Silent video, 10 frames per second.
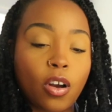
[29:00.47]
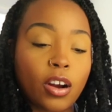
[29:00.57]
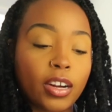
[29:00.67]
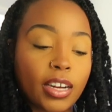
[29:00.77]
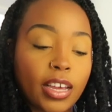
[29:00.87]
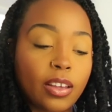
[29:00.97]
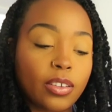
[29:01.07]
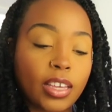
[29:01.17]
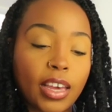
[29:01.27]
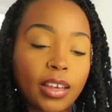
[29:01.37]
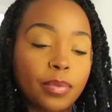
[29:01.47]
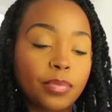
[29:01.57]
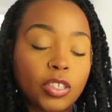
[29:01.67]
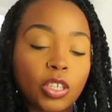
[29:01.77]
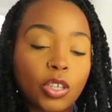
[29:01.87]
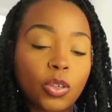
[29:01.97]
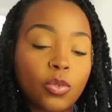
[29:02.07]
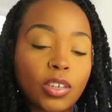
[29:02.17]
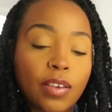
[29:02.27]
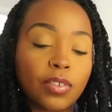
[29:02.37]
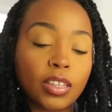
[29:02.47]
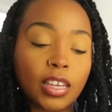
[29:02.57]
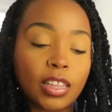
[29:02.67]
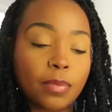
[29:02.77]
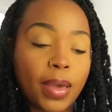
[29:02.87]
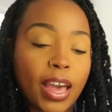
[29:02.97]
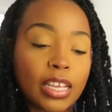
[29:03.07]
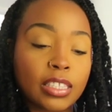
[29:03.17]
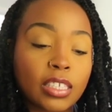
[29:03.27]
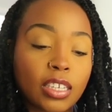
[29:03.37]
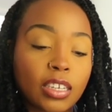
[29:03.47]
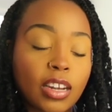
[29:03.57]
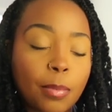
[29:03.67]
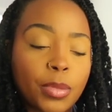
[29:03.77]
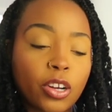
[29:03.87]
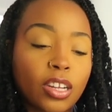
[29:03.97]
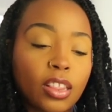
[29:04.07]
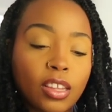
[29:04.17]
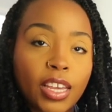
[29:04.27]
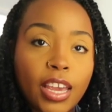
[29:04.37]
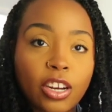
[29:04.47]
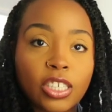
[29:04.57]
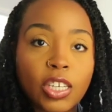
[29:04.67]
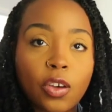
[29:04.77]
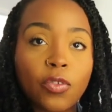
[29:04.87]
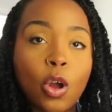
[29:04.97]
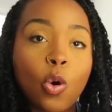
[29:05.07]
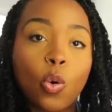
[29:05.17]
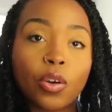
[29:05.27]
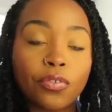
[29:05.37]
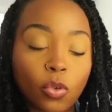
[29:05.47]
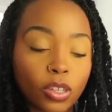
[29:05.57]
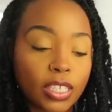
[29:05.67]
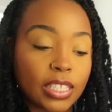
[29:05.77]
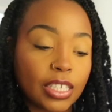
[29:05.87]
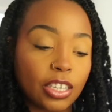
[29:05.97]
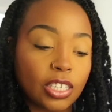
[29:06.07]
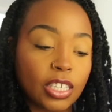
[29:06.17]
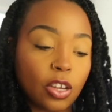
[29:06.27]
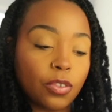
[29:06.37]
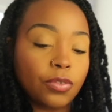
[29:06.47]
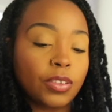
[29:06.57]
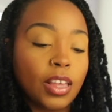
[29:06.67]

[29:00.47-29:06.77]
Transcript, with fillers: are now yeah so you definitely in the past couldn't, I'm hearing, look at yourself or fully see yourself.